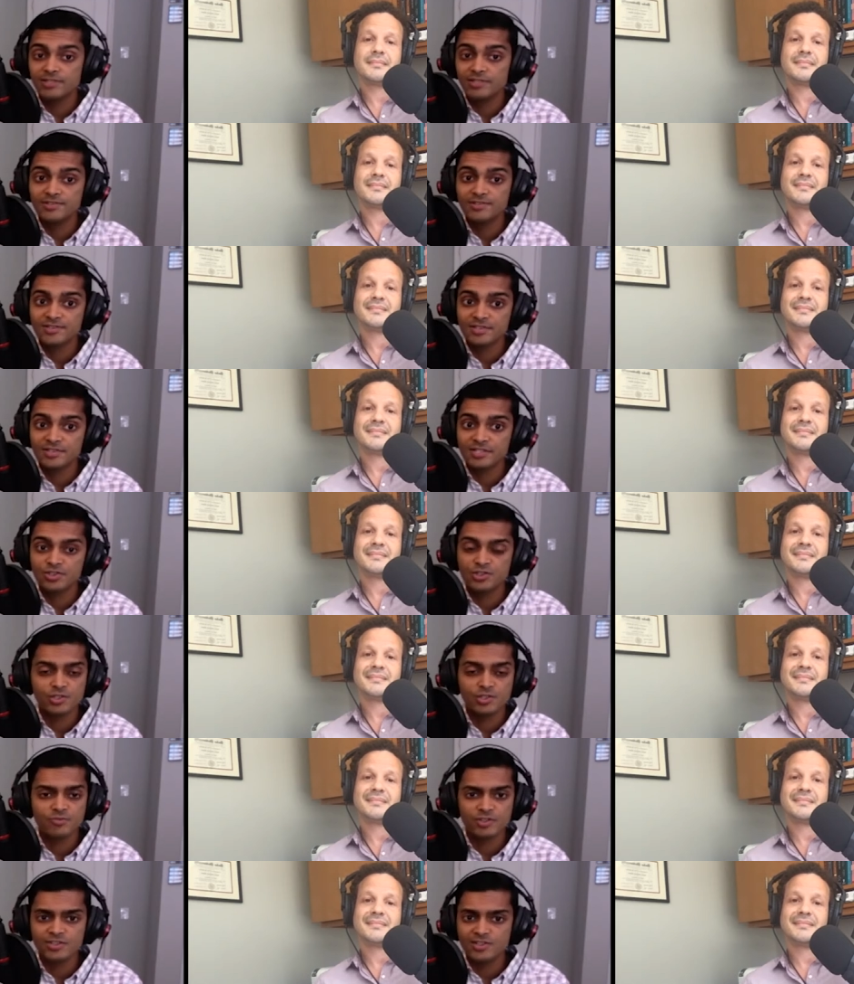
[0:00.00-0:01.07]
Speaker 1: neat to see, a
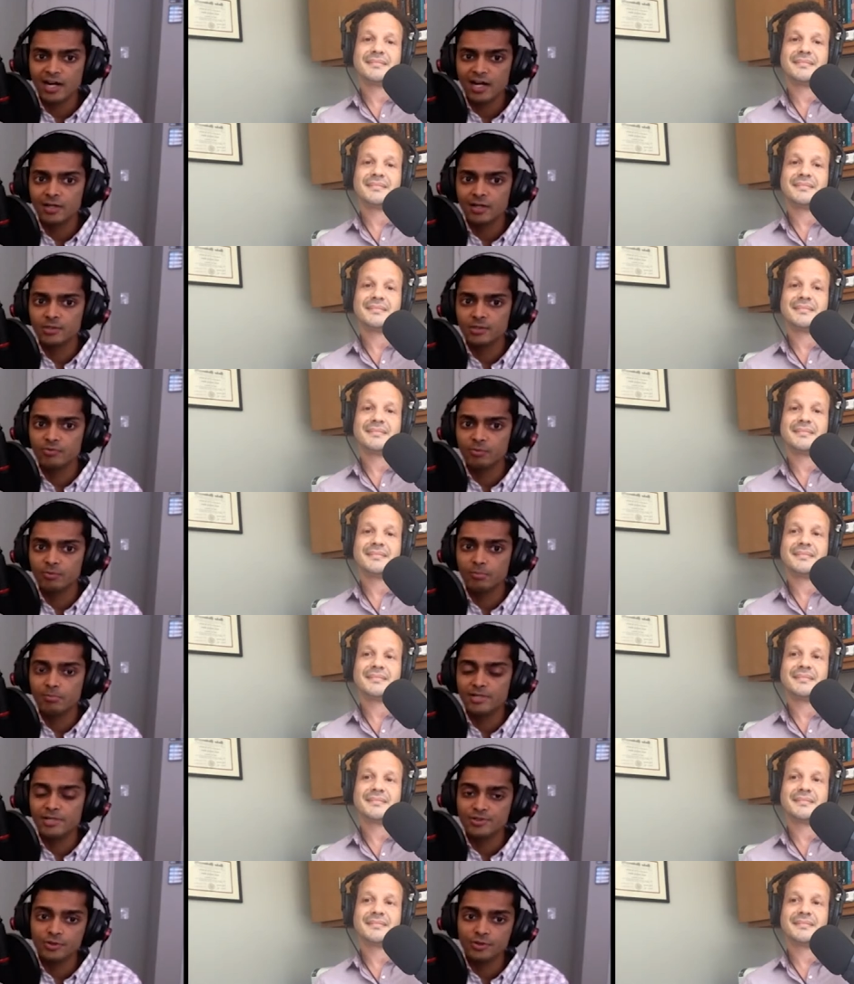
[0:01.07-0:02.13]
shift entirely from a
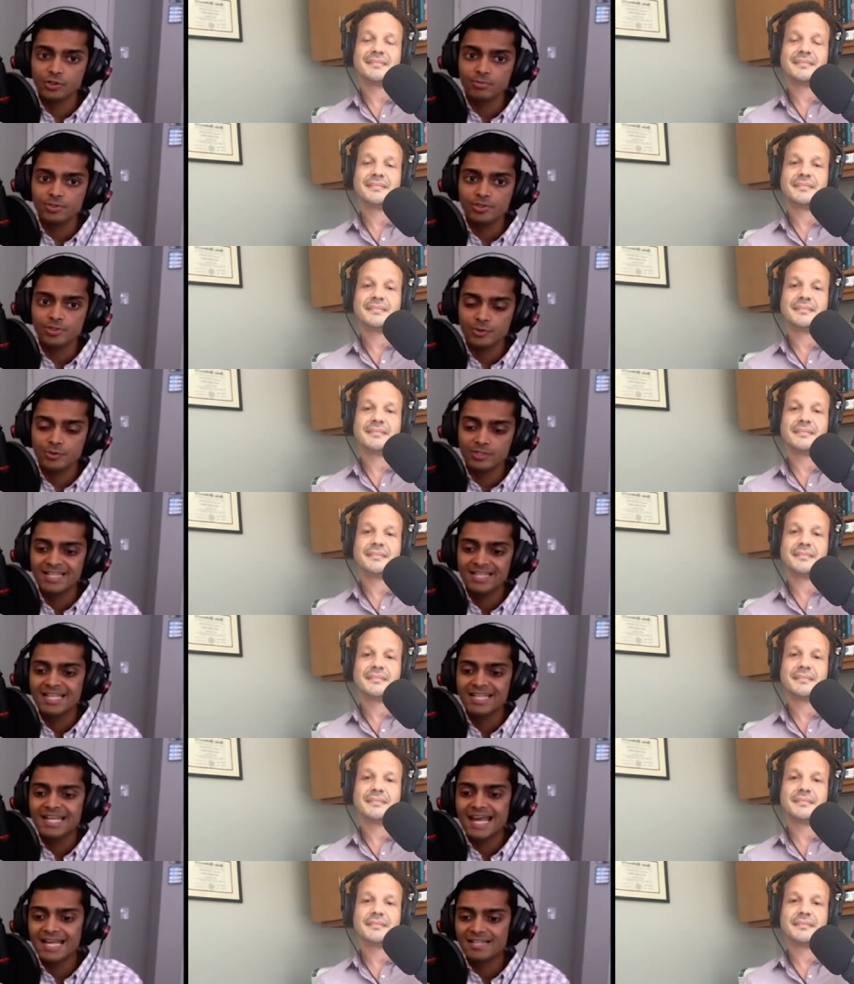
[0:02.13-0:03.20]
mesoderm to an
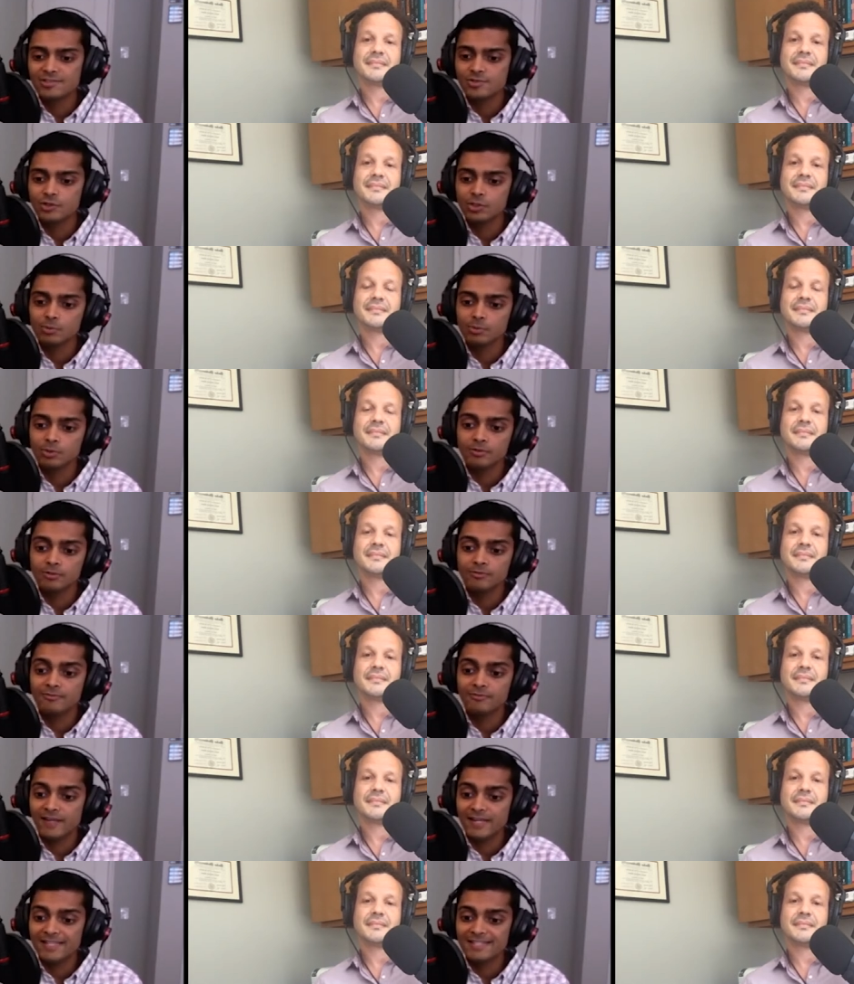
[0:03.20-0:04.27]
ectodermal
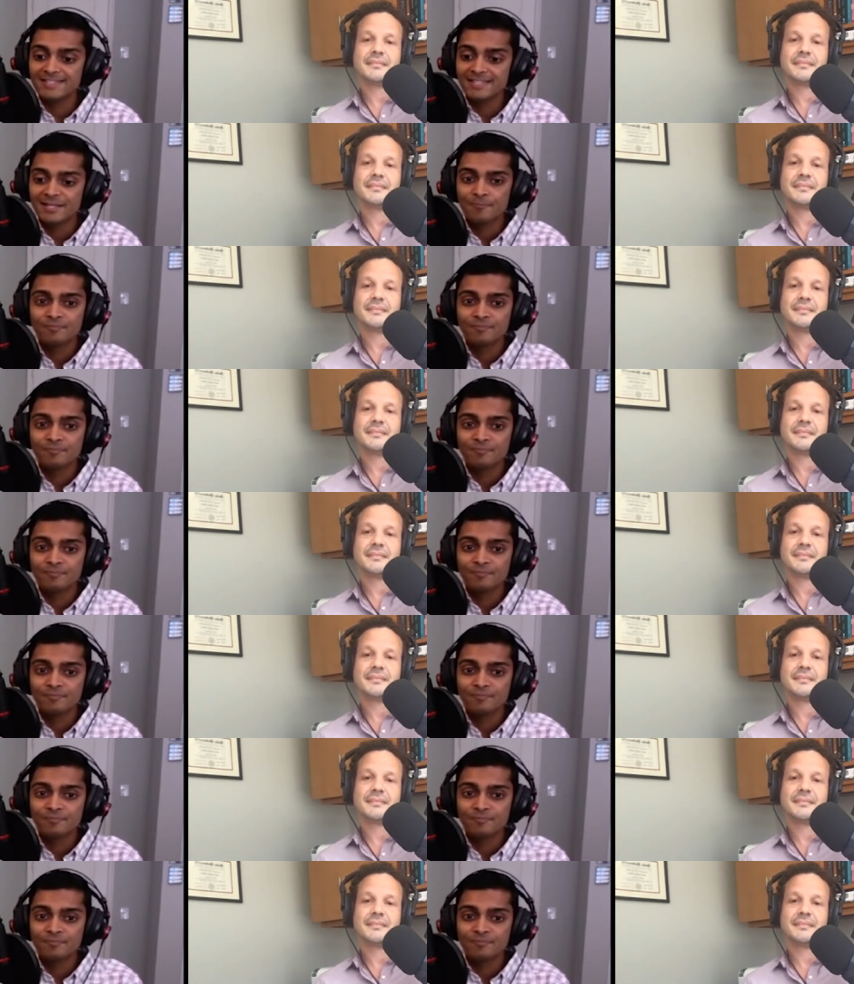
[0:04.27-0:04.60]
fate.